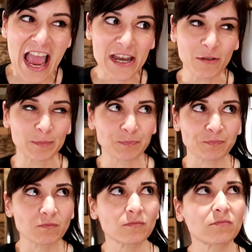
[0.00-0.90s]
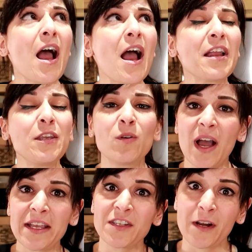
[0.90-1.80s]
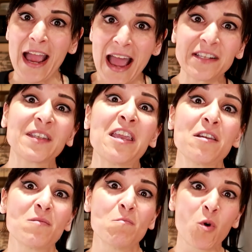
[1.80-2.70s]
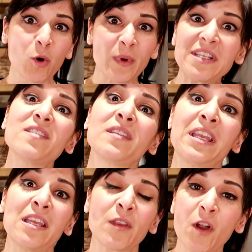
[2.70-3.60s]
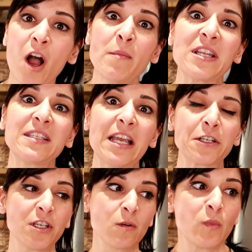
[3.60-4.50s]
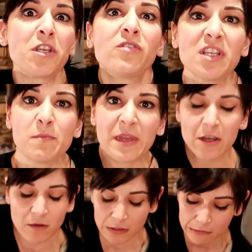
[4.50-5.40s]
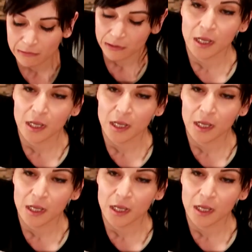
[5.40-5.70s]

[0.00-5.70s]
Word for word: and you guys are asking more recently in the comment section when you see me going